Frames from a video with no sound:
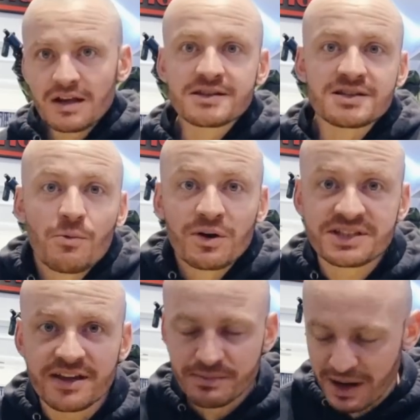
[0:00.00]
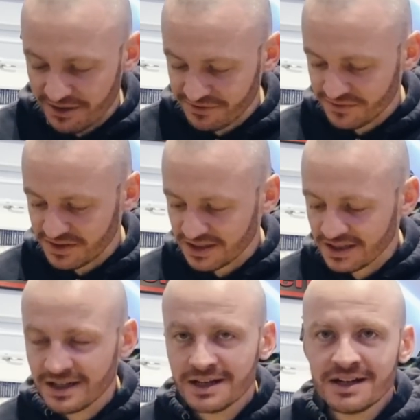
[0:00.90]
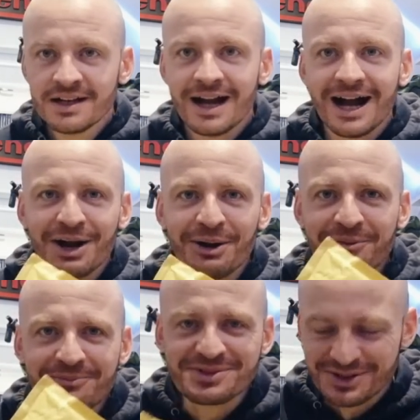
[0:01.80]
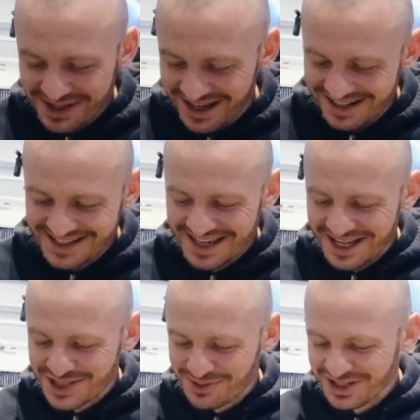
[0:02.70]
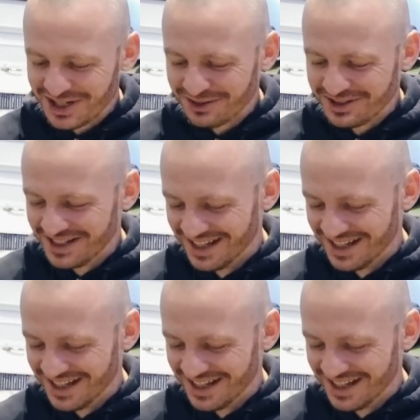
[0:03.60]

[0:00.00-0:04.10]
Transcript: was like, well, I'll save the £1.50. Um, so yeah, let's get into it, shall we?